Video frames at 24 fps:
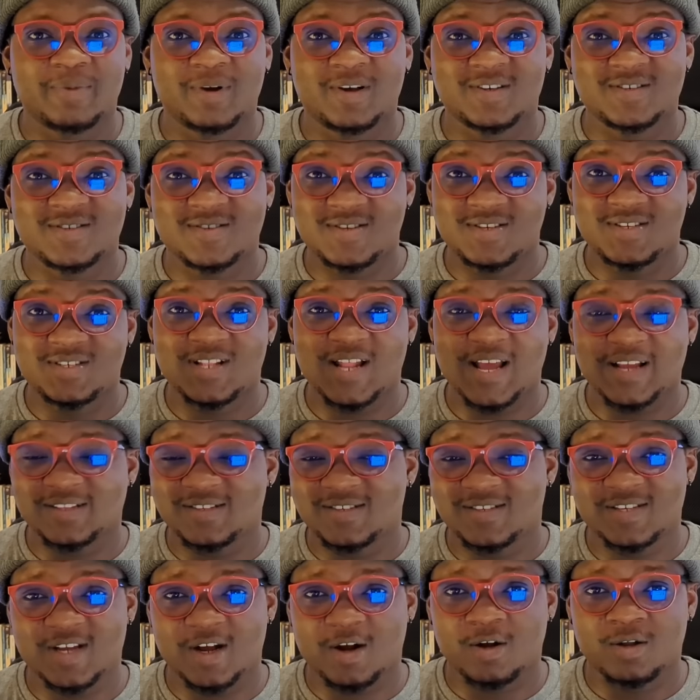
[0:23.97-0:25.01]
because this is like the
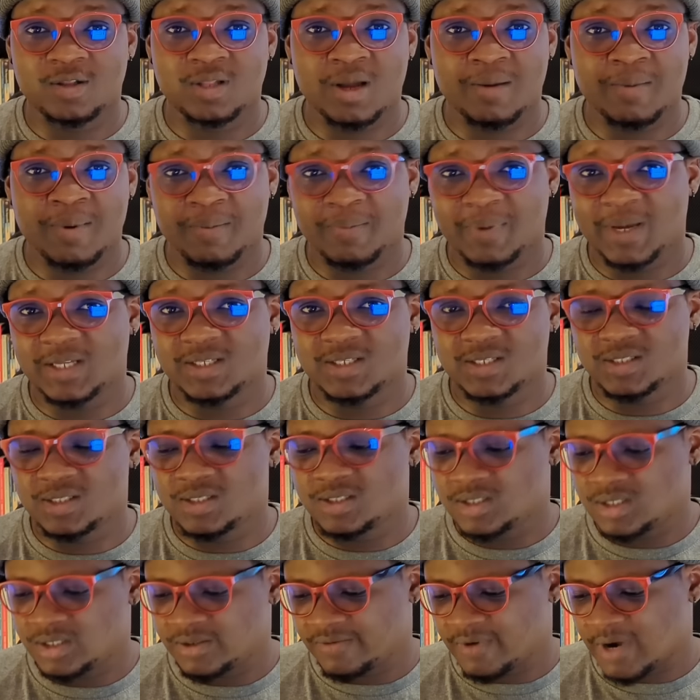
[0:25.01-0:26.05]
second time I'm getting
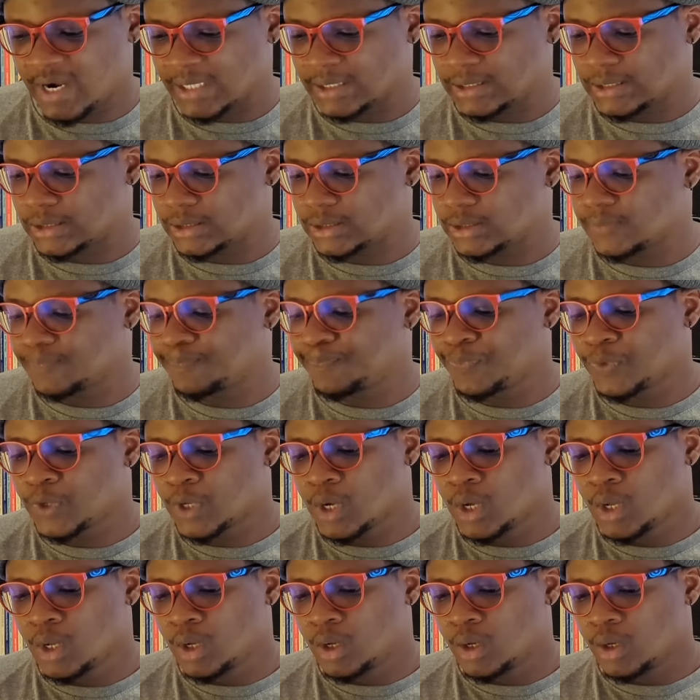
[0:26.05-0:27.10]
these devices.
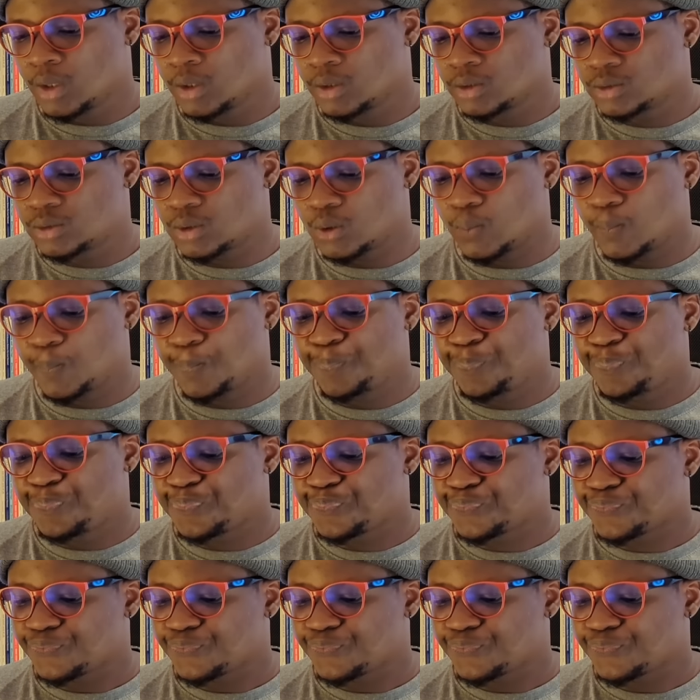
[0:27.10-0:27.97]
So